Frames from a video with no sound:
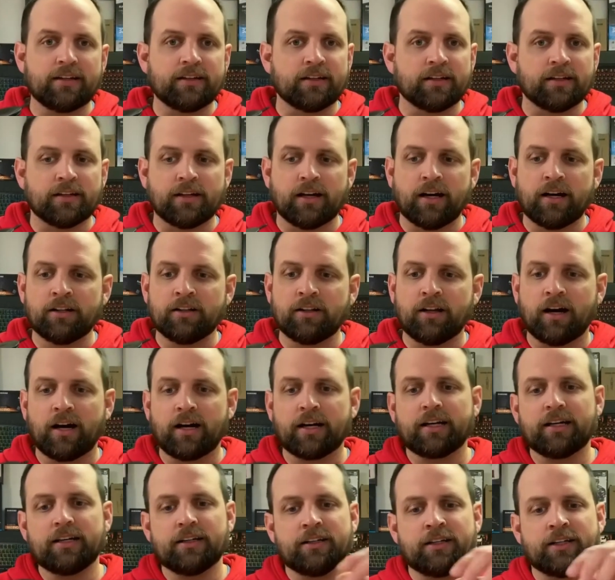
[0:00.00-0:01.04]
and then unlock
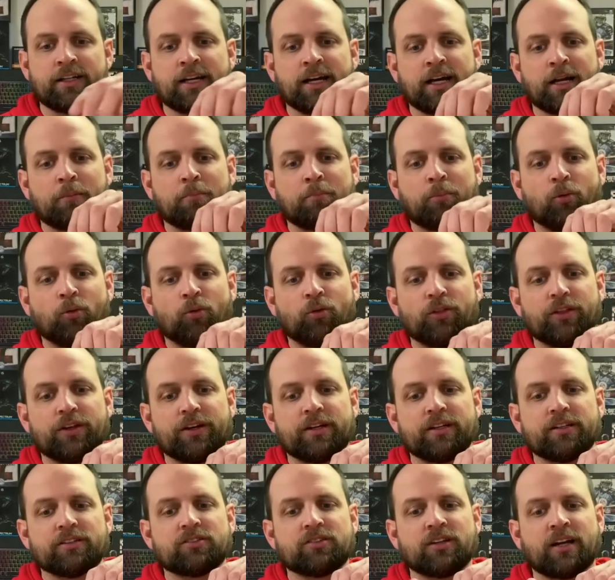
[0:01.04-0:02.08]
it, and then you got to pull
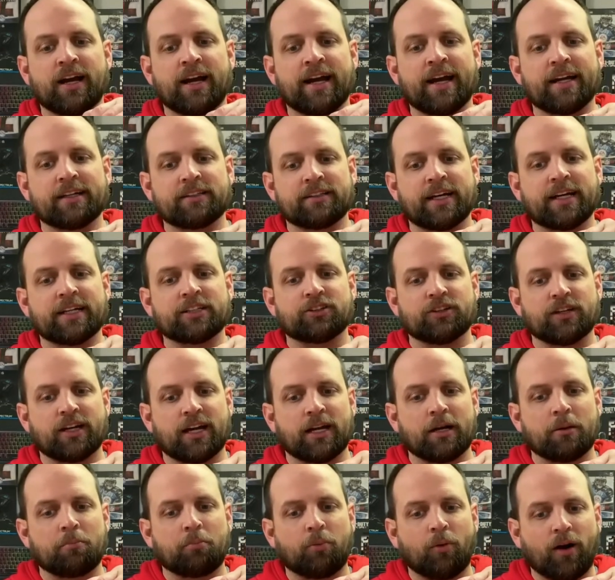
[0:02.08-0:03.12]
this, and I have to actually kind
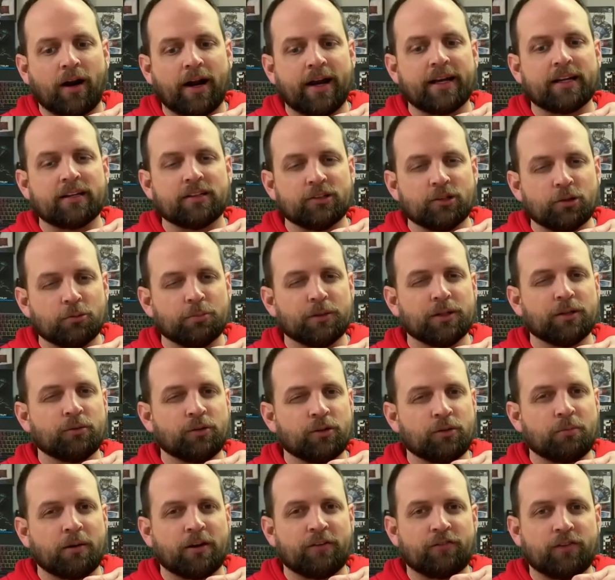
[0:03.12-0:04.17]
of pry it a little bit
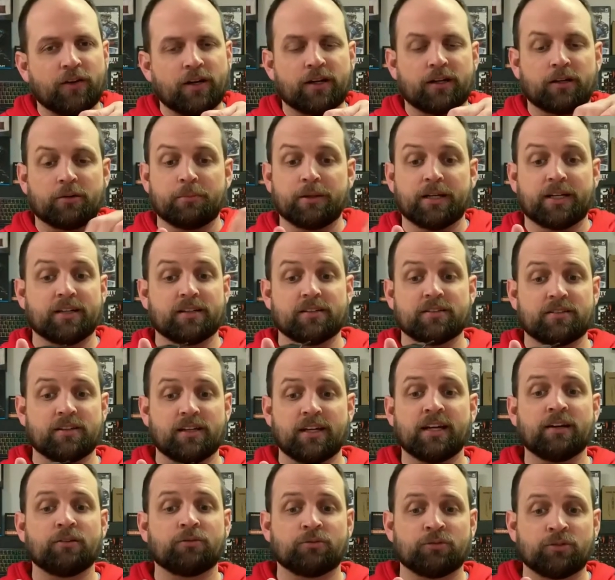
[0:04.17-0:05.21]
with my finger because
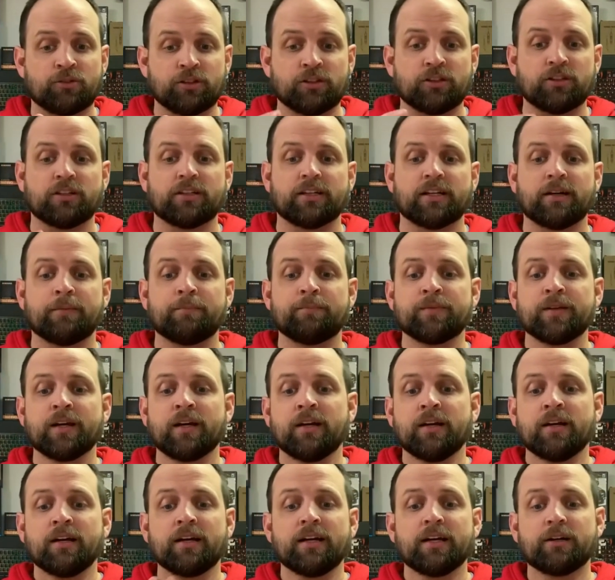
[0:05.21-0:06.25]
it really
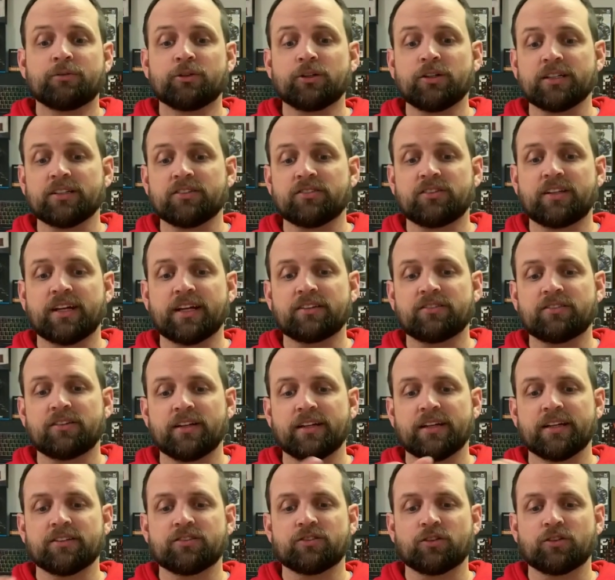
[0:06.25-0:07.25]
sticks to this.